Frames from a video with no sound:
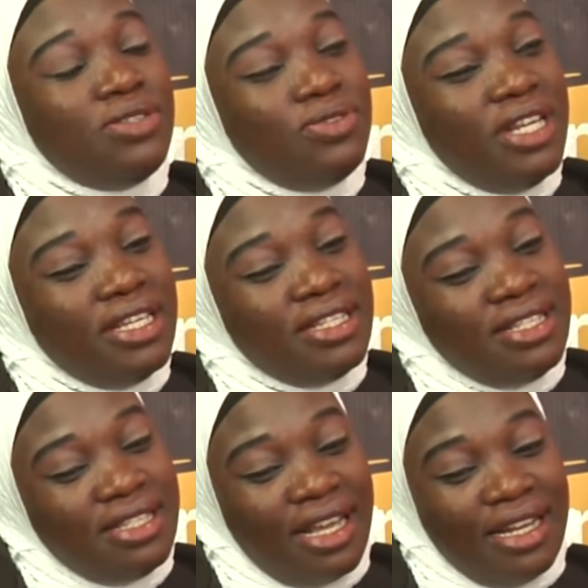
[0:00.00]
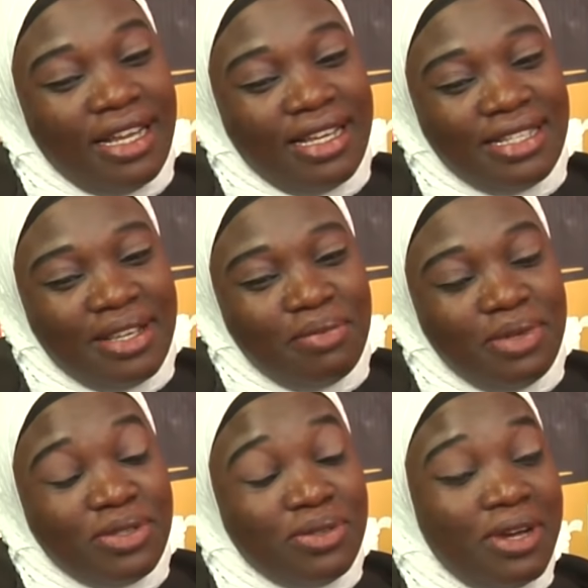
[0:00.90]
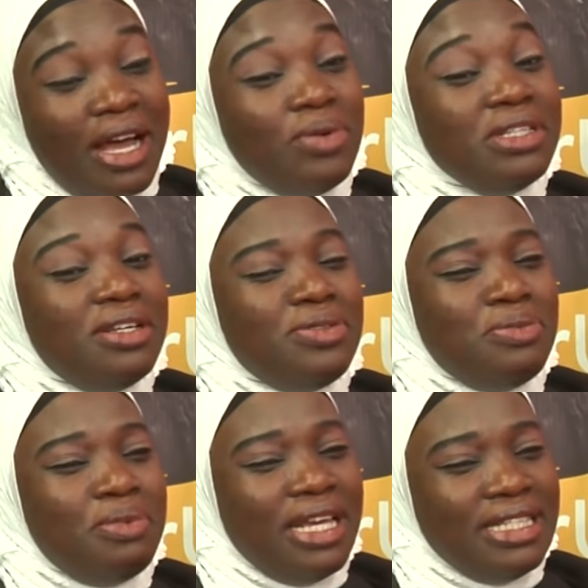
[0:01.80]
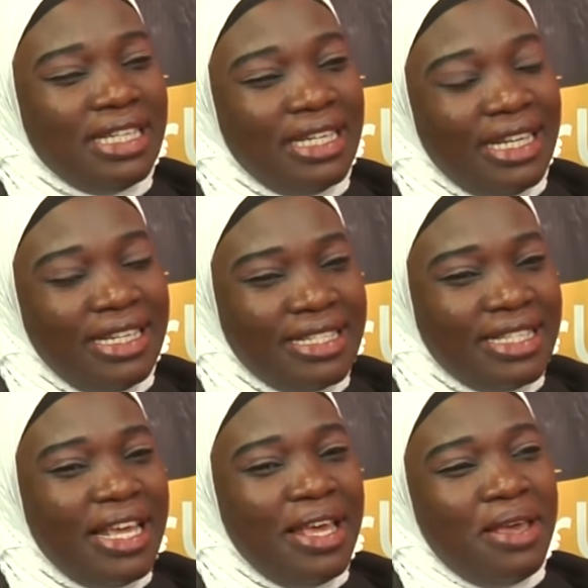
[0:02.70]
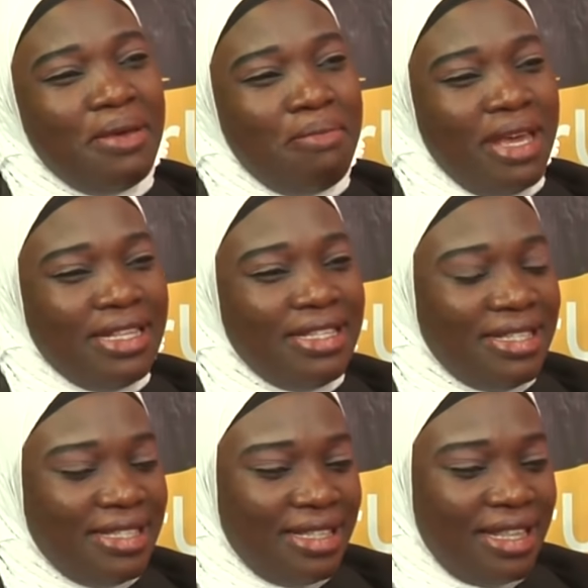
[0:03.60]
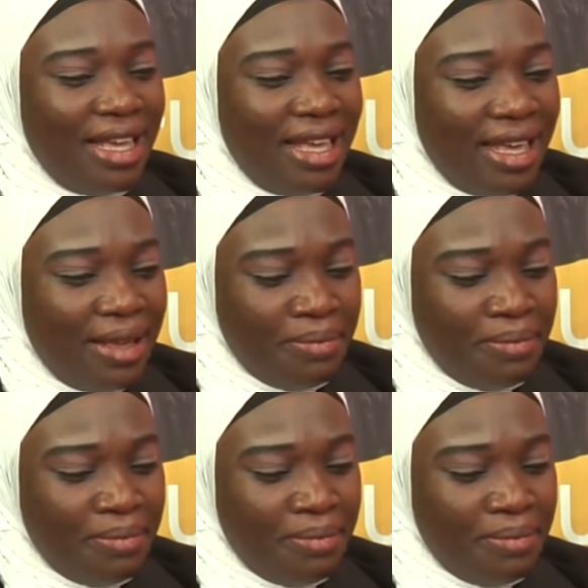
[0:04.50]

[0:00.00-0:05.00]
students at the assembly. So I wanted to be a journalist, but the